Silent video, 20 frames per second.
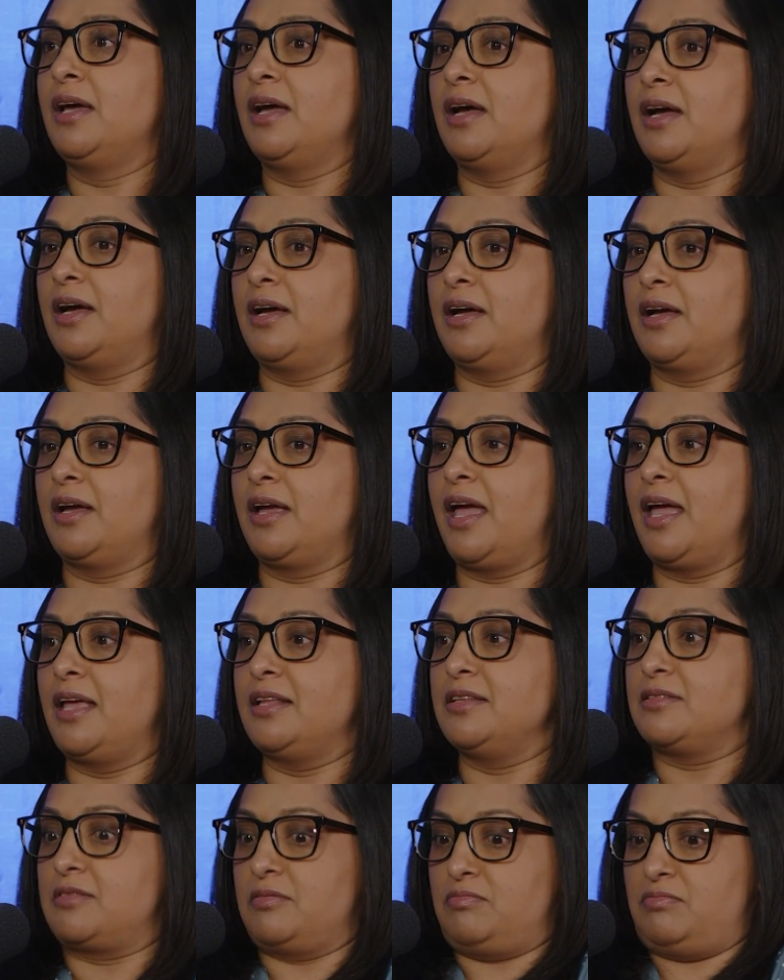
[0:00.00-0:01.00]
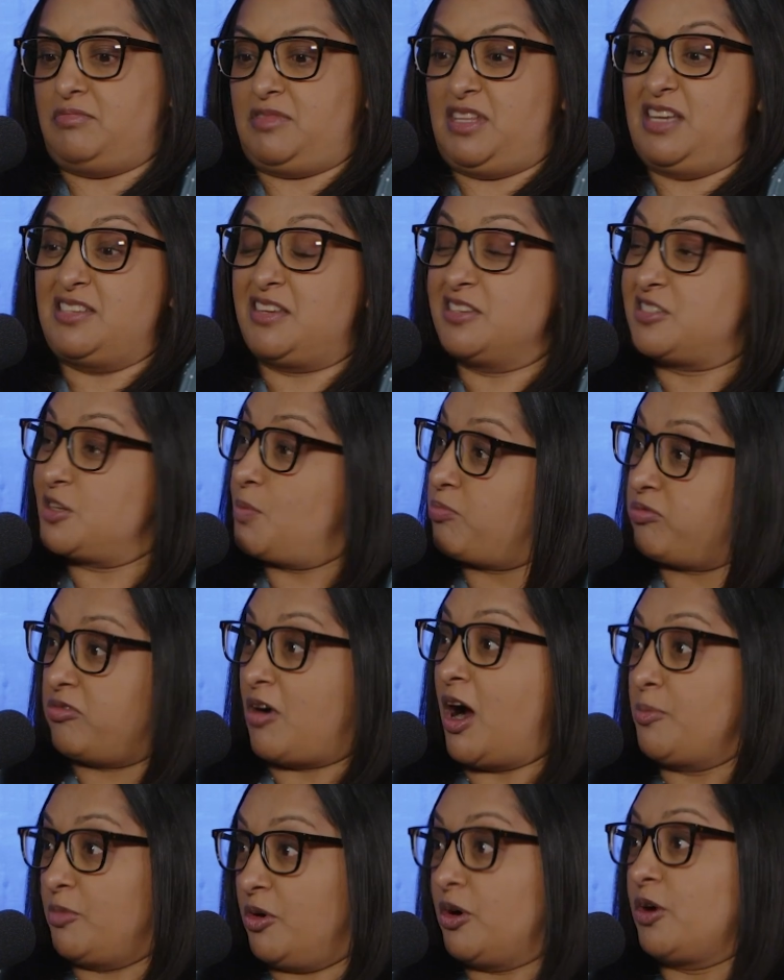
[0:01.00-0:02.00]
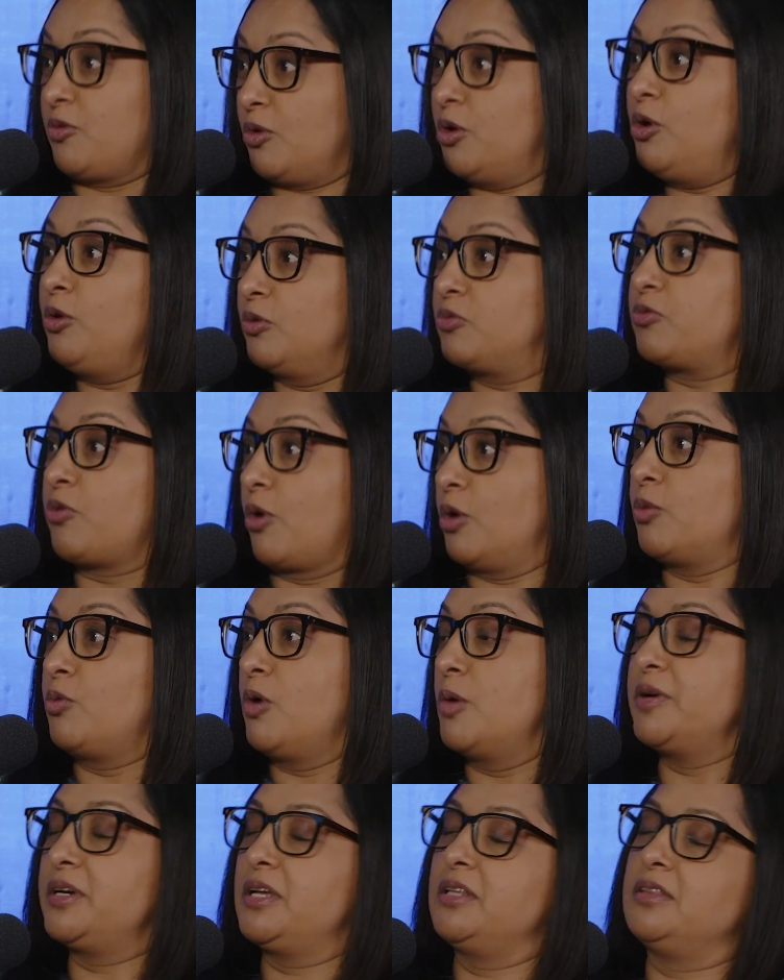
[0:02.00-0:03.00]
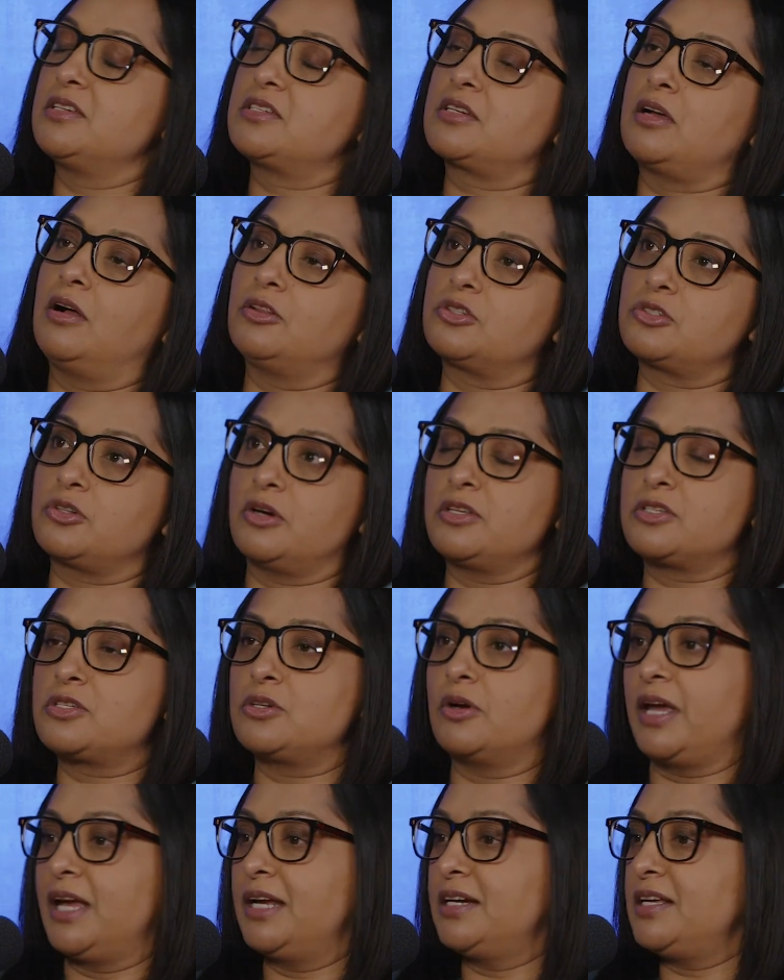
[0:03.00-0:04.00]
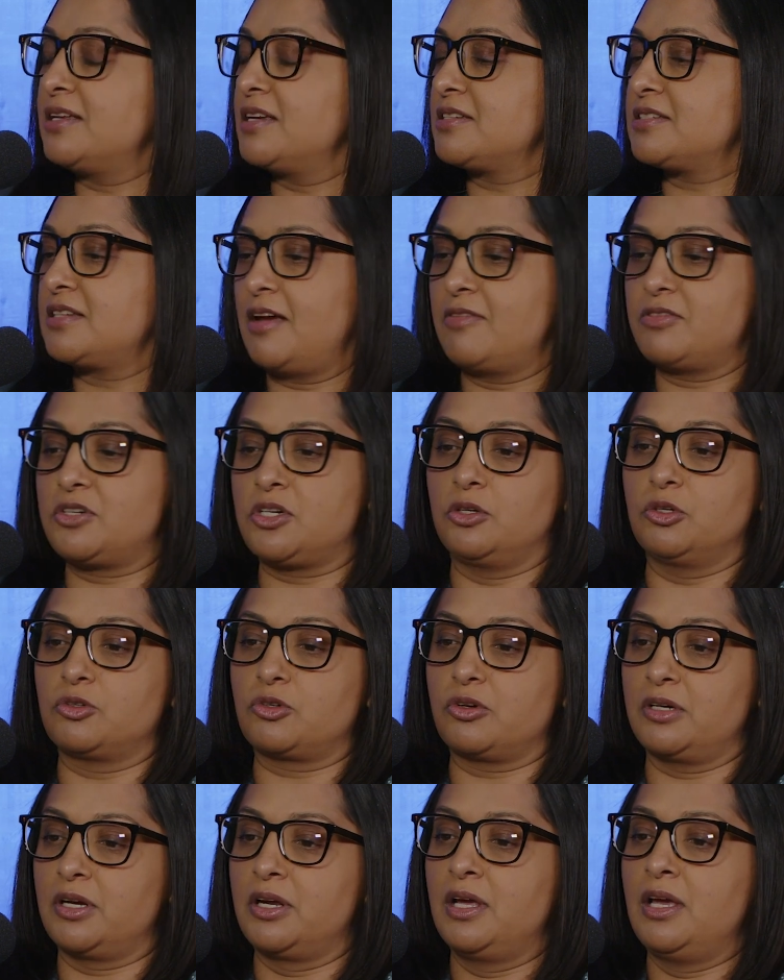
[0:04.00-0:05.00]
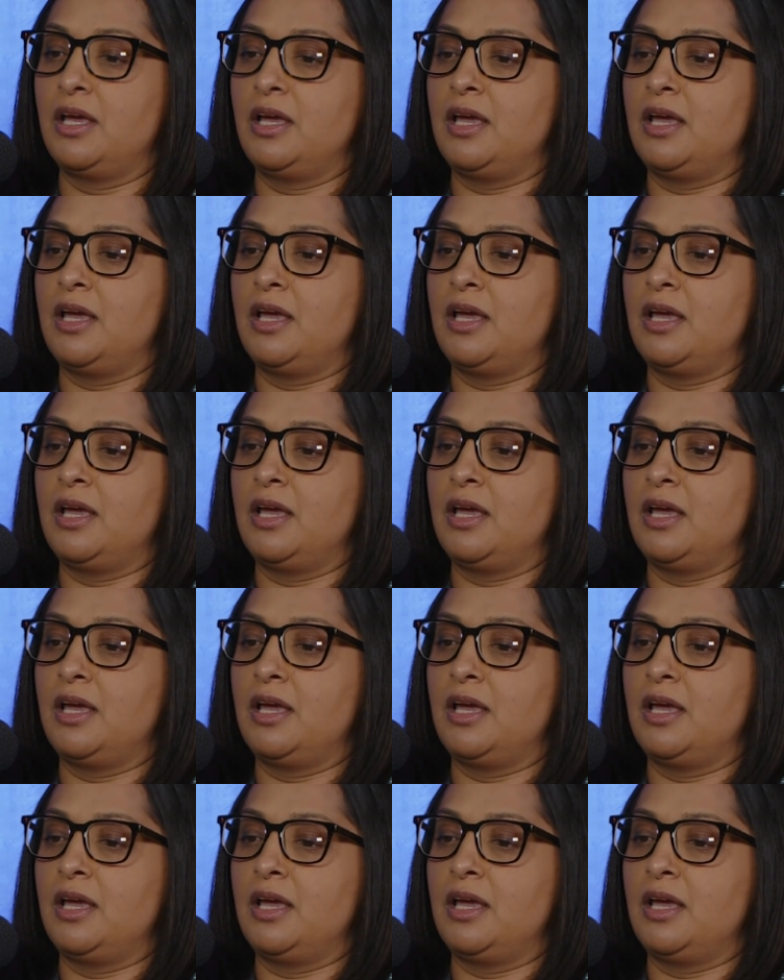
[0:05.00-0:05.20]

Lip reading: And this is a primary role for a woman in this culture. And so Hannah doesn't have children.